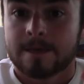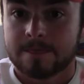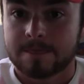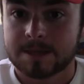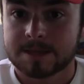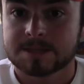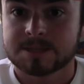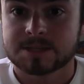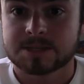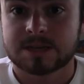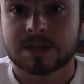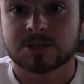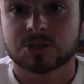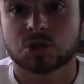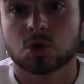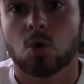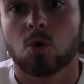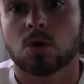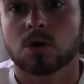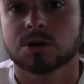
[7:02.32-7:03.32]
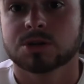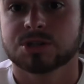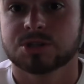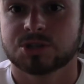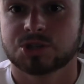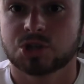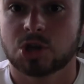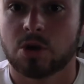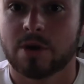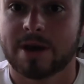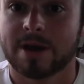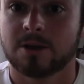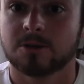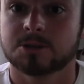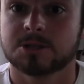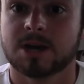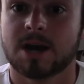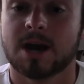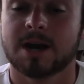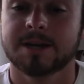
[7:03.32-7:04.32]
this scores Shohei
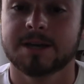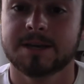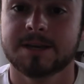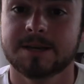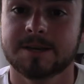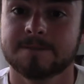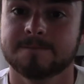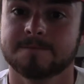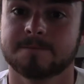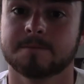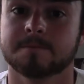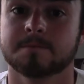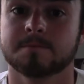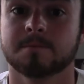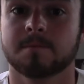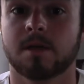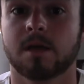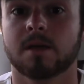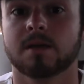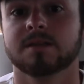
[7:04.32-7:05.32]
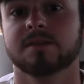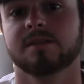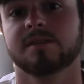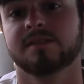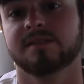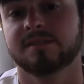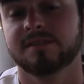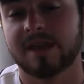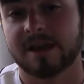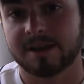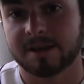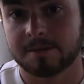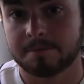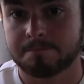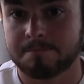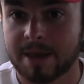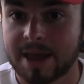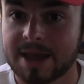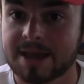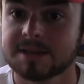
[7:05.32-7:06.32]
Ohtani from
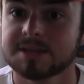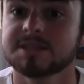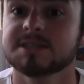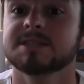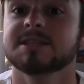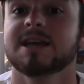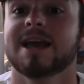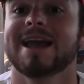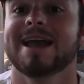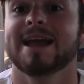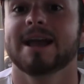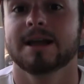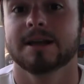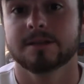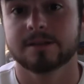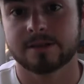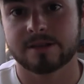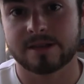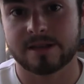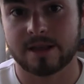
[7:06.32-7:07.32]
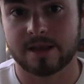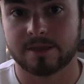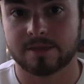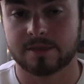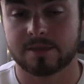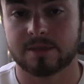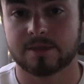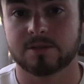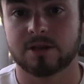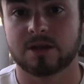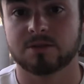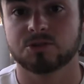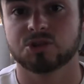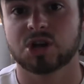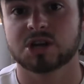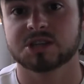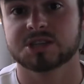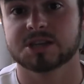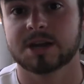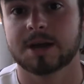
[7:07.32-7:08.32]
second base, and
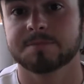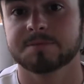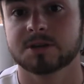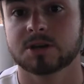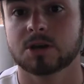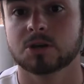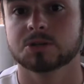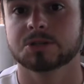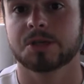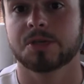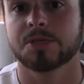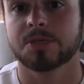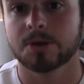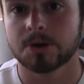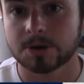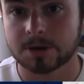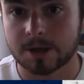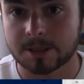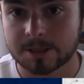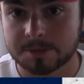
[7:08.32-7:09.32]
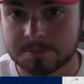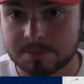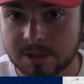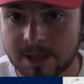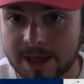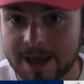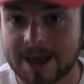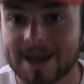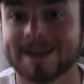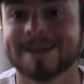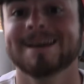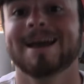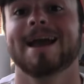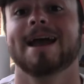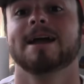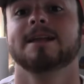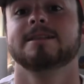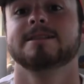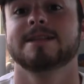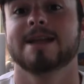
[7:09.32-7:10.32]
Justin Upton goes to third on the play,
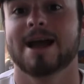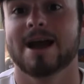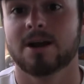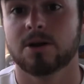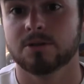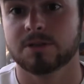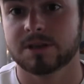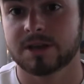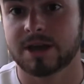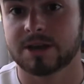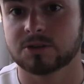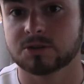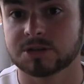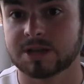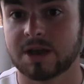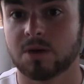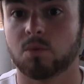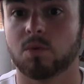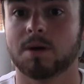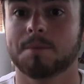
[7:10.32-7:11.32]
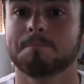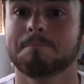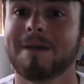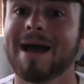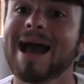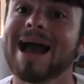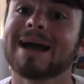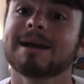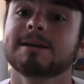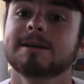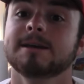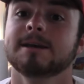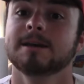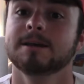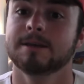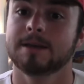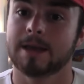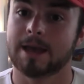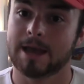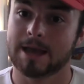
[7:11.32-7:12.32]
and now the Angels get one back.
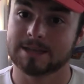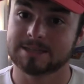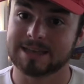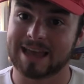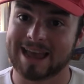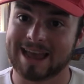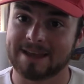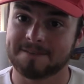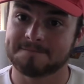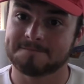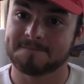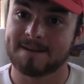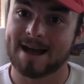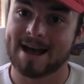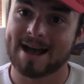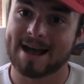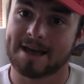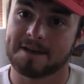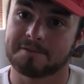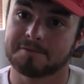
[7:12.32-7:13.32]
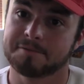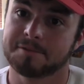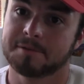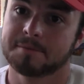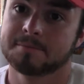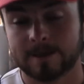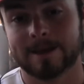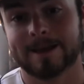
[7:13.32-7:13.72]
It's 8-5.